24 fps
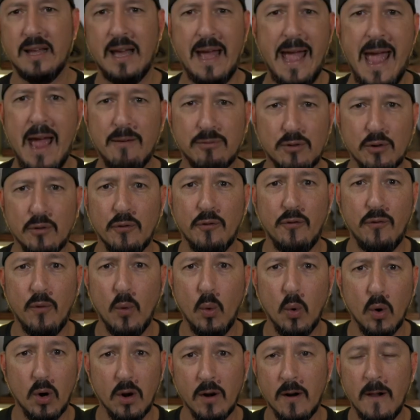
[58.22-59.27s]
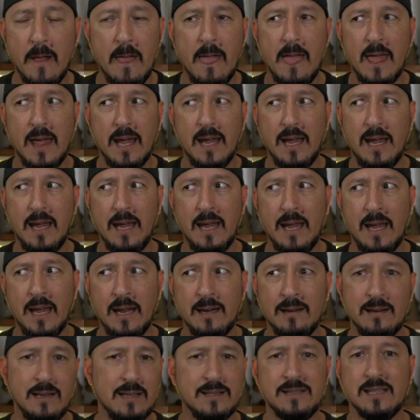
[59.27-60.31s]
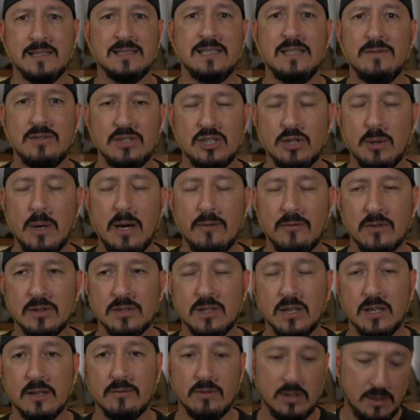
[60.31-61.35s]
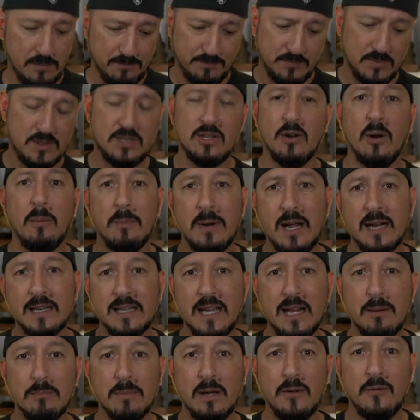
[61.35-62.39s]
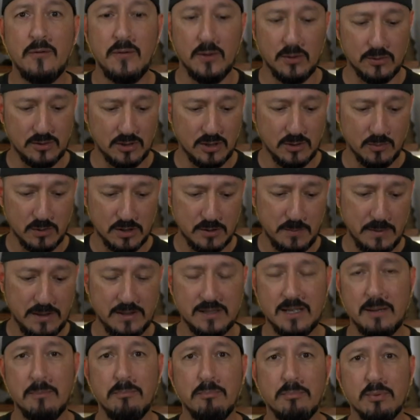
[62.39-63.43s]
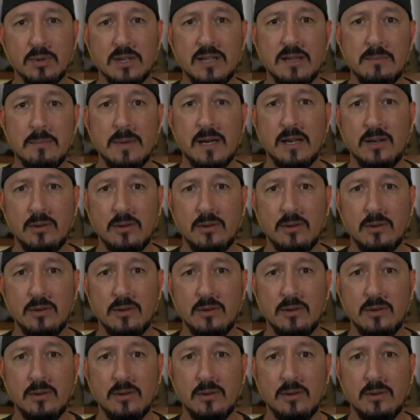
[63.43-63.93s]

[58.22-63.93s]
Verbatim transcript: after four and it doesn't even show up for delivery. So I'm not getting my filter, which means I'm breathing my